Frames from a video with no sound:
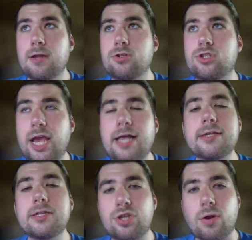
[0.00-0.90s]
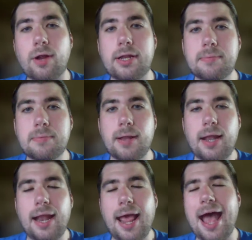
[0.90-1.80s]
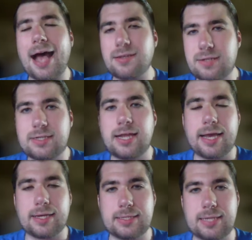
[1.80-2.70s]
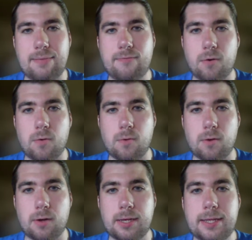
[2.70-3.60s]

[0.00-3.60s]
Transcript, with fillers: Jalen Duren has to take a step forward,